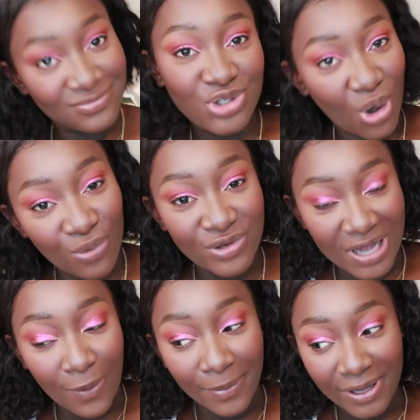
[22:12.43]
Don't
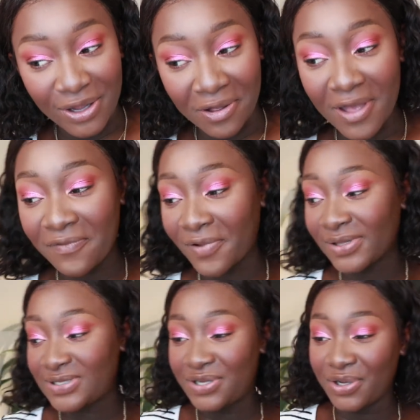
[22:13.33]
downplay your
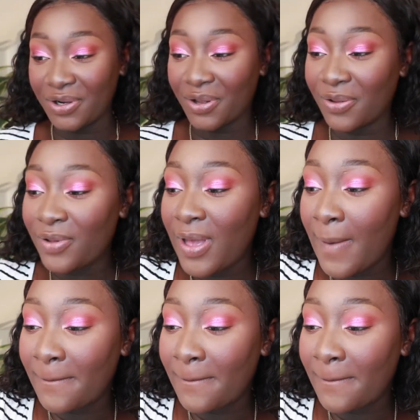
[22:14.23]
efforts, you know.